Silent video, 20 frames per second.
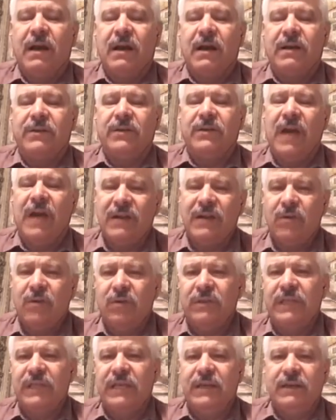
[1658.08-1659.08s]
Not
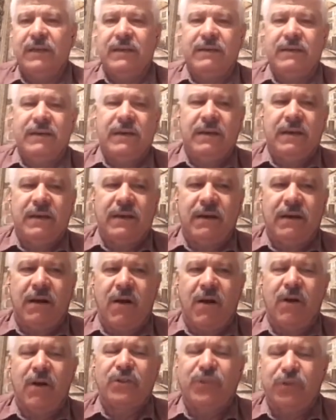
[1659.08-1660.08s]
only
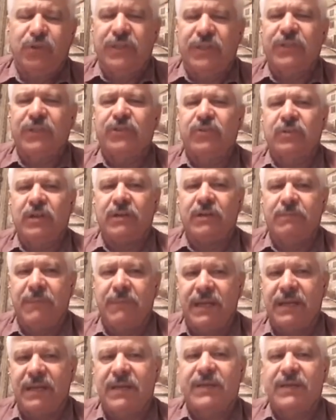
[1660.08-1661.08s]
are judicial
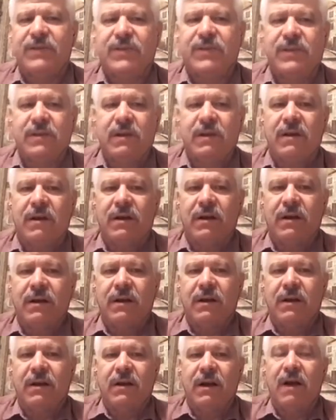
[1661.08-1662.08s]
committees
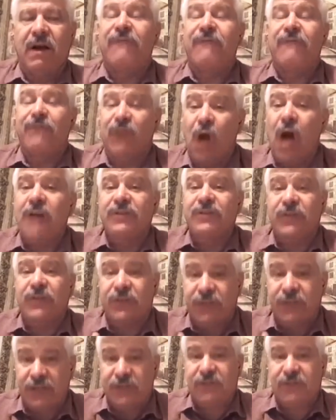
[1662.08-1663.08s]
a flawed
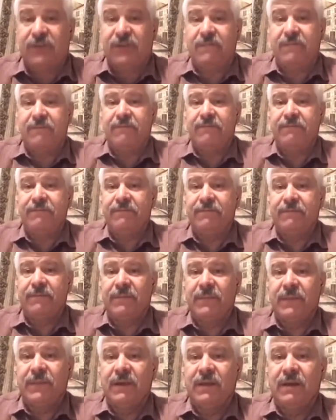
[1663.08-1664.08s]
system,
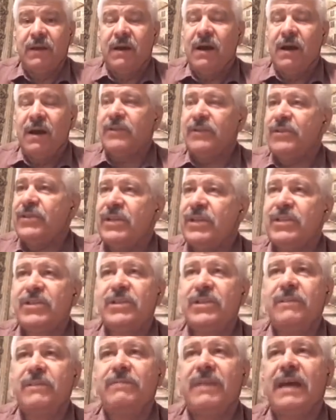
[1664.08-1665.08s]
a
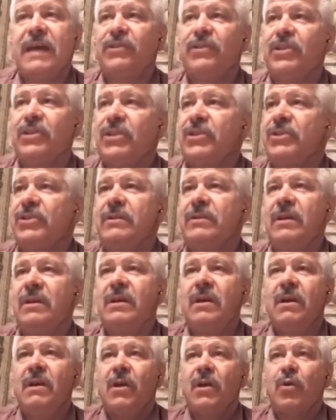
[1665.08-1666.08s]
system that just
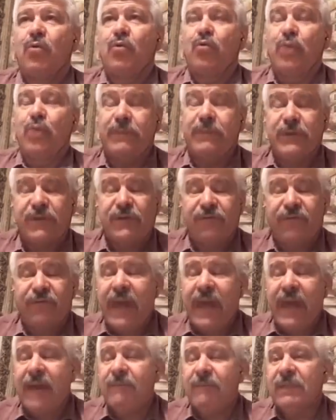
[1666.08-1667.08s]
rips
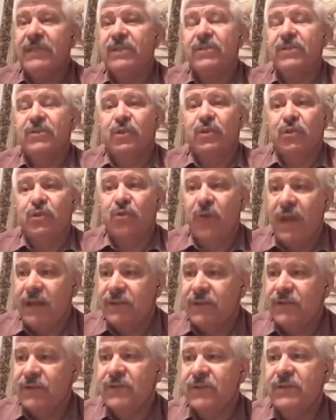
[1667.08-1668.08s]
families to
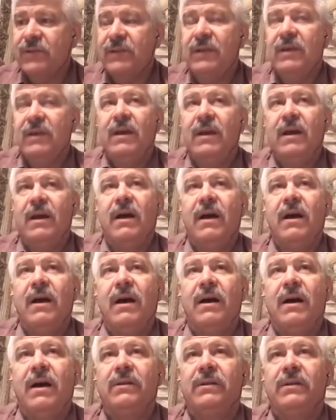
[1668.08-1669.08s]
shreds,
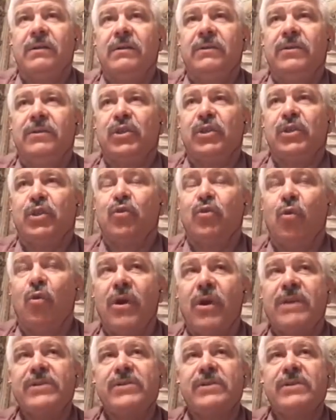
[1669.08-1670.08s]

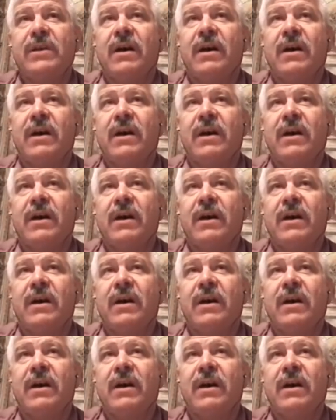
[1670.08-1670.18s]
destroys